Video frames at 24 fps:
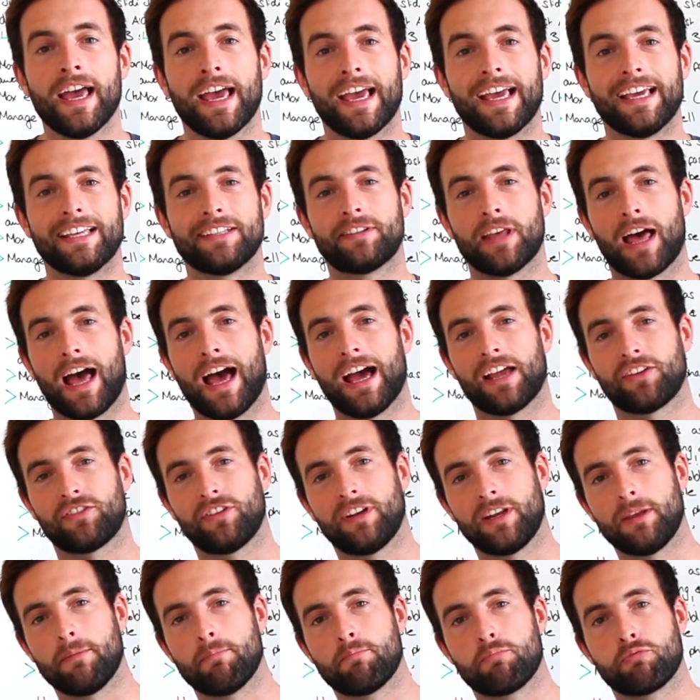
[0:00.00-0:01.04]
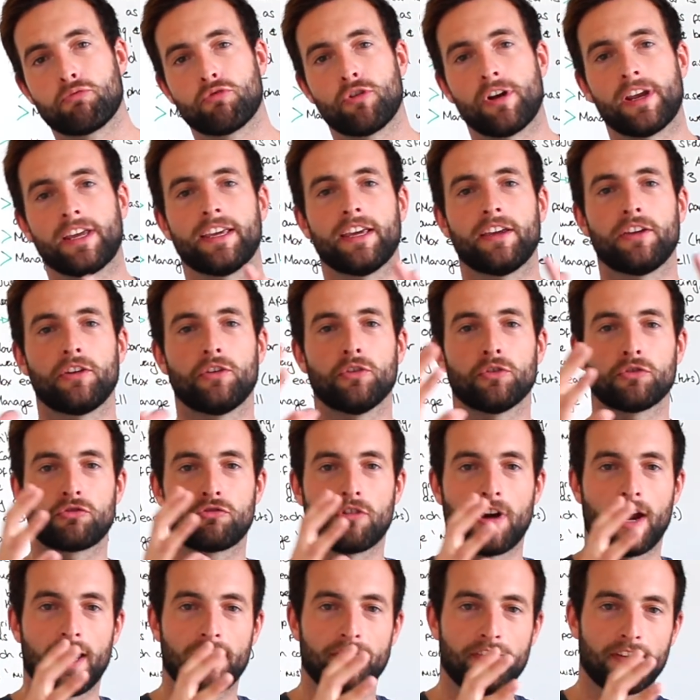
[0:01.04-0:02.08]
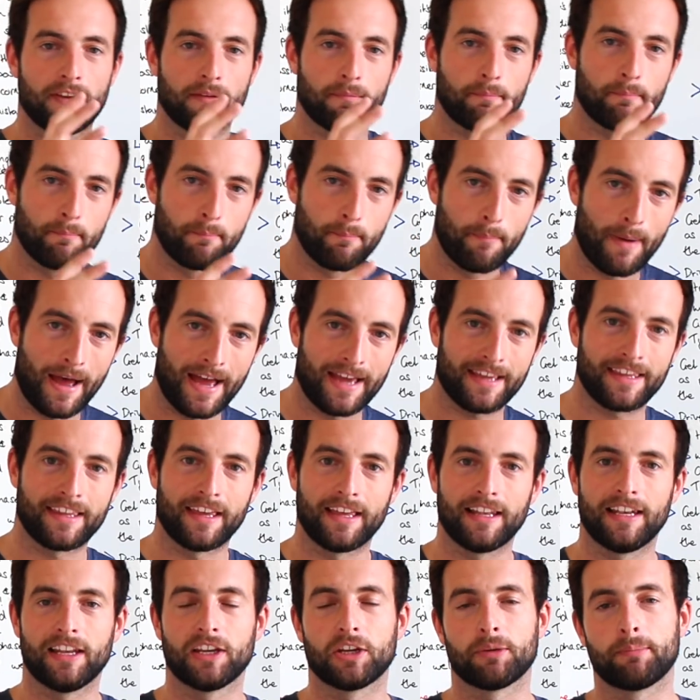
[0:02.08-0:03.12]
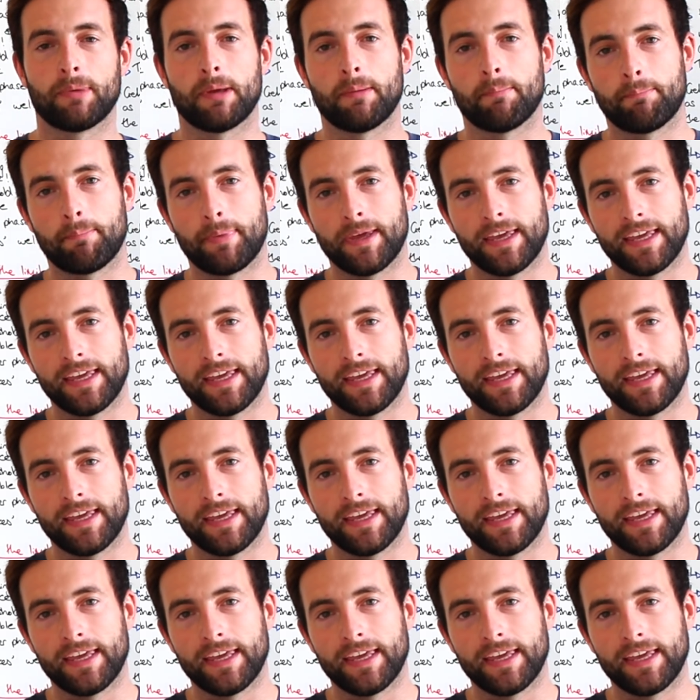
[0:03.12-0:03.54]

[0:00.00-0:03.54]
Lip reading: is actually bringing your driving back a little bit,